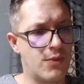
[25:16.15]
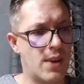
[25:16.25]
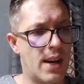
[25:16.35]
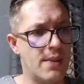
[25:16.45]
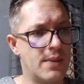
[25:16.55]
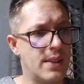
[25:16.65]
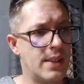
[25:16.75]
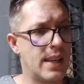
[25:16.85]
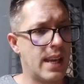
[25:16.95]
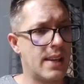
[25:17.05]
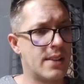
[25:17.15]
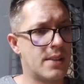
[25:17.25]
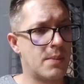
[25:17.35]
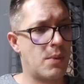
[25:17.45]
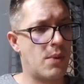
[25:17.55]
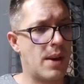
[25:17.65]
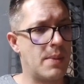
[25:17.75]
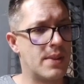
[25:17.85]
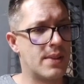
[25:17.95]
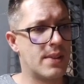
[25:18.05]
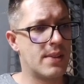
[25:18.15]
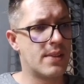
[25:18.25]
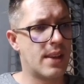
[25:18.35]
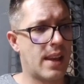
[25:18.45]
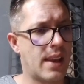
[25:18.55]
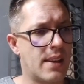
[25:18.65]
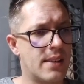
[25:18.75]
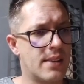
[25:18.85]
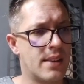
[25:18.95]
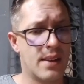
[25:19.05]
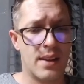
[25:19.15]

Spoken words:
driver, edit, parameters, and